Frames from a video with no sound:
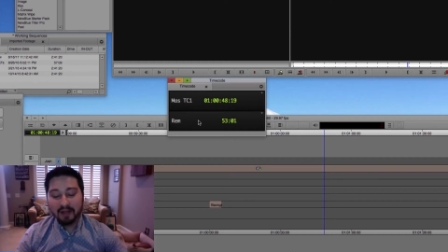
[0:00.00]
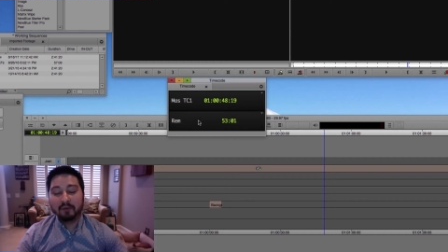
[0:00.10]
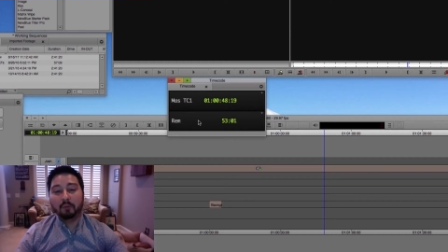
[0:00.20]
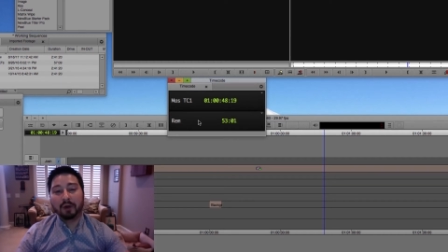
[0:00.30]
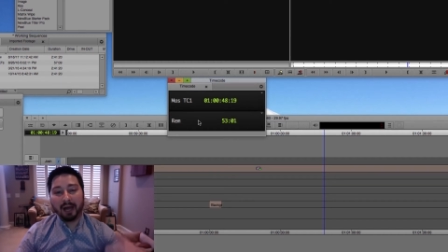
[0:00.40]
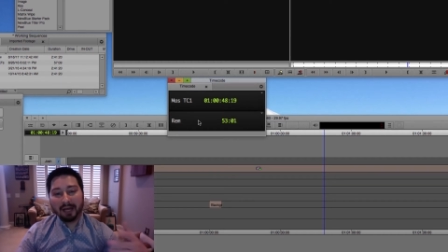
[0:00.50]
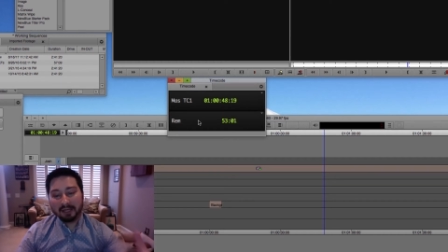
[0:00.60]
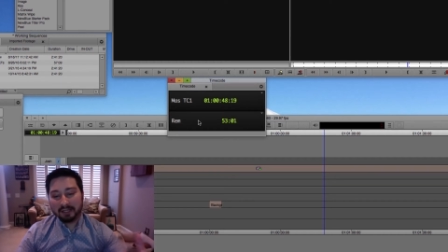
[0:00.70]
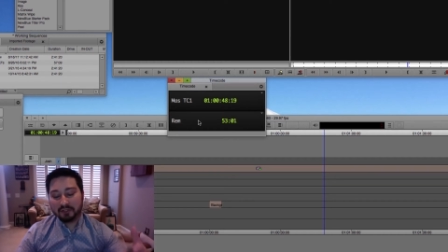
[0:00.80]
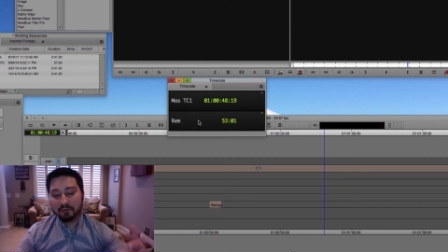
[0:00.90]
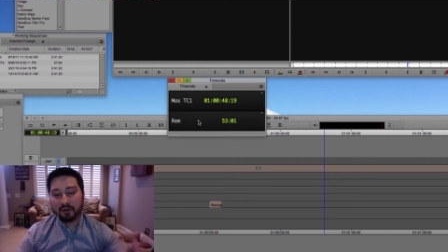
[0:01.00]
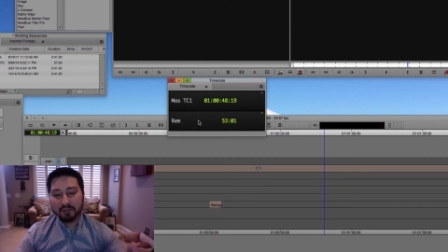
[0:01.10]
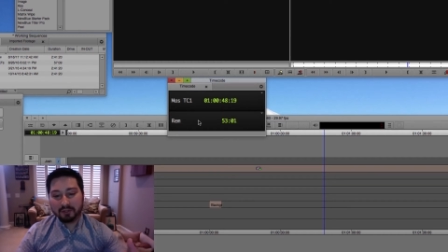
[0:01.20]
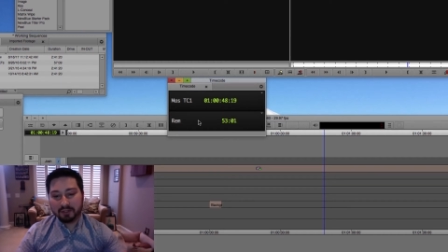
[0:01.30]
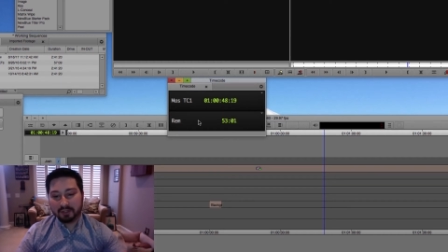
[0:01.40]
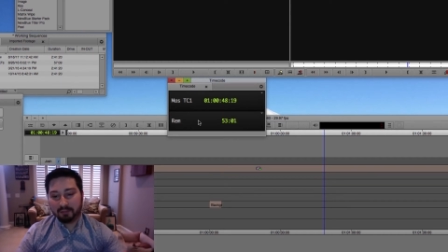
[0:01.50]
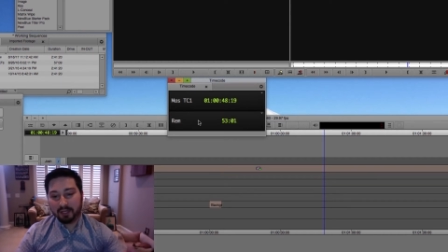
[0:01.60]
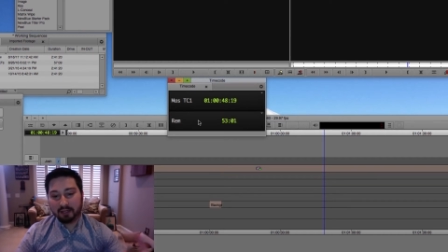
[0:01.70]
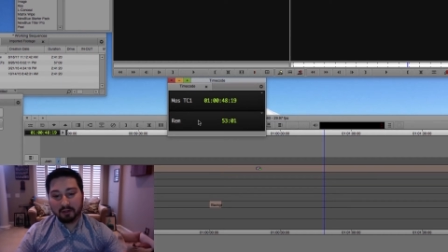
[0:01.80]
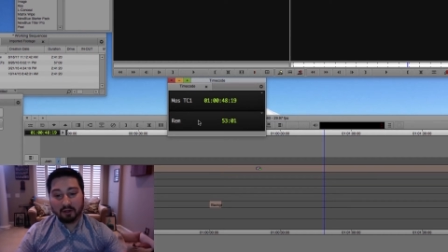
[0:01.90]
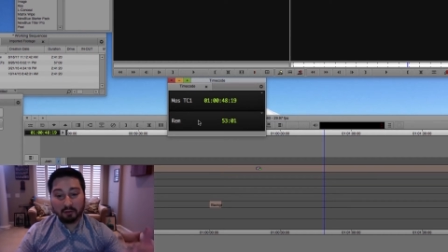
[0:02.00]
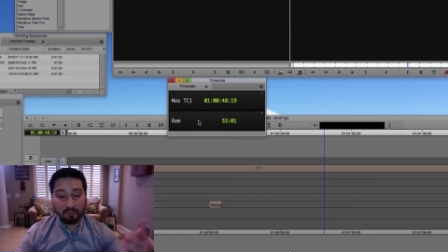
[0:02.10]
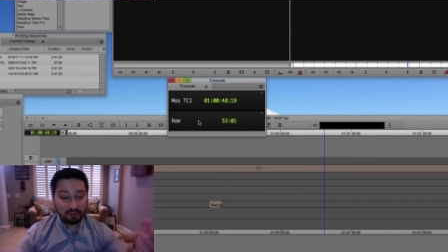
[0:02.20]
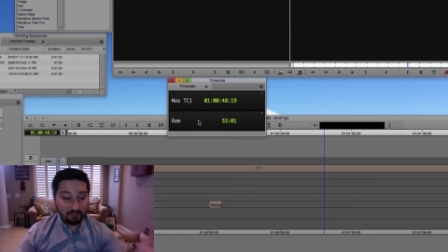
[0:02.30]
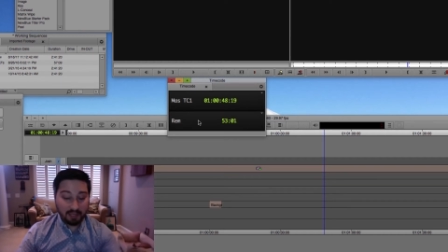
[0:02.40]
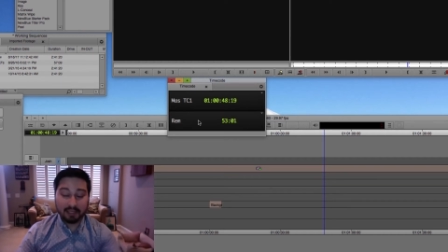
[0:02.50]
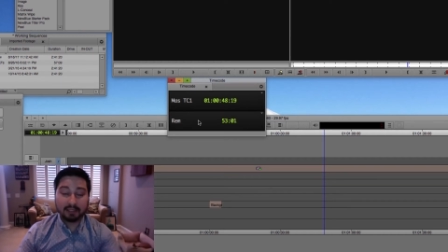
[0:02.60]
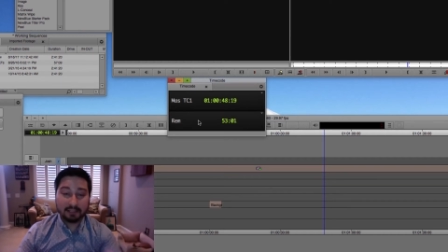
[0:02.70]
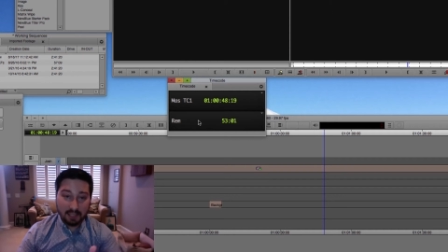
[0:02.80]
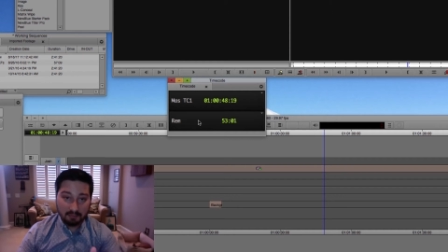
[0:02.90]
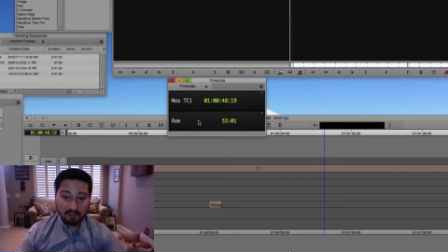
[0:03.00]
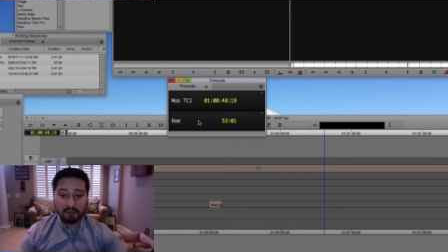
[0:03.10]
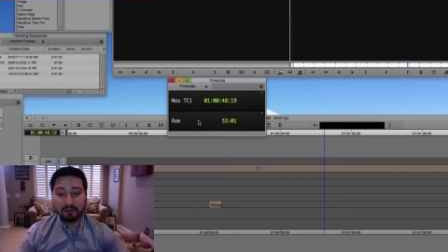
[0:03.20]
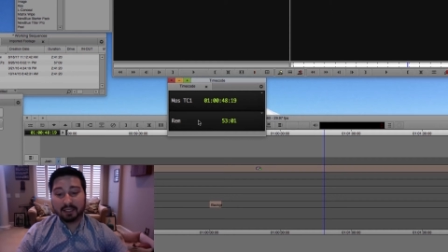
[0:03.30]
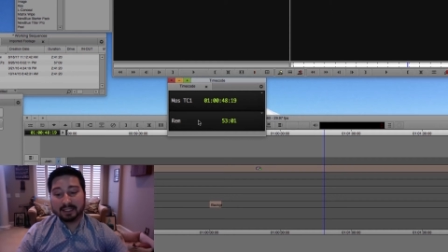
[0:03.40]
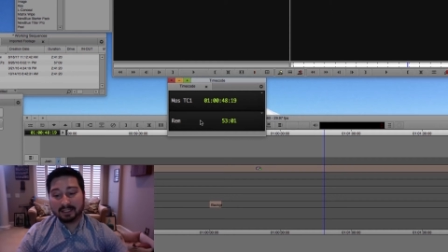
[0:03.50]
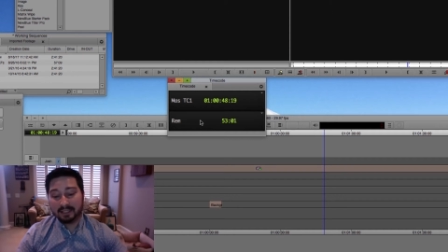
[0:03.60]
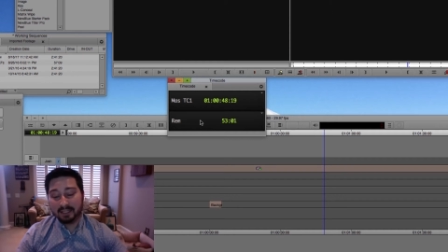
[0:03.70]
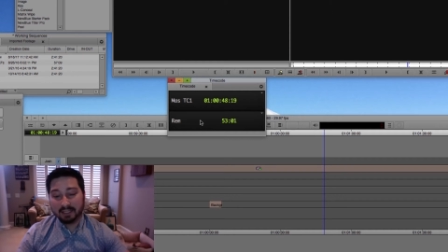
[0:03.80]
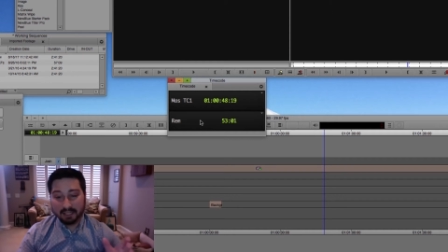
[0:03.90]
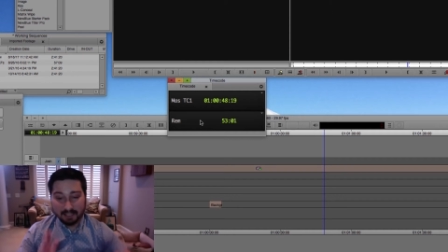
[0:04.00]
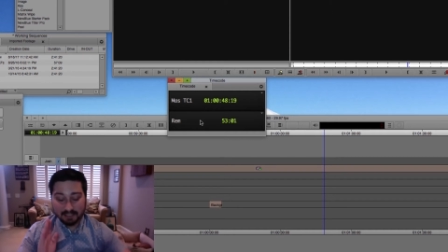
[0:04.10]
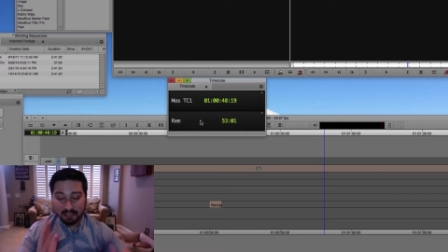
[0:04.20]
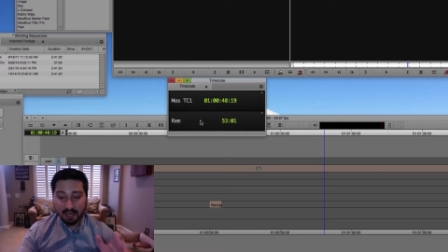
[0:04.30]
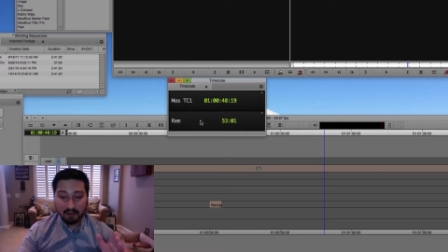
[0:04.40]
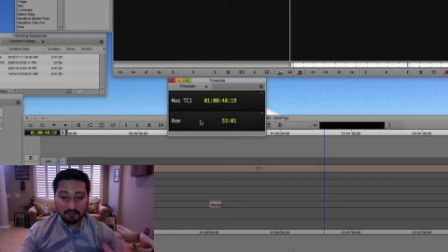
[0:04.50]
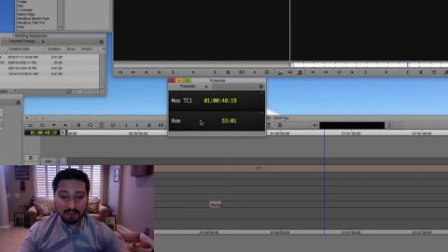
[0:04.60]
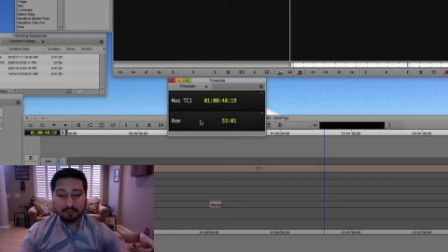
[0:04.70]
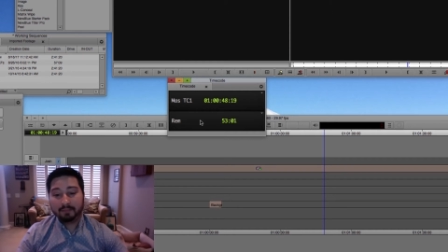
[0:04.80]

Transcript: What I like to also display along with my timecode is the in and out.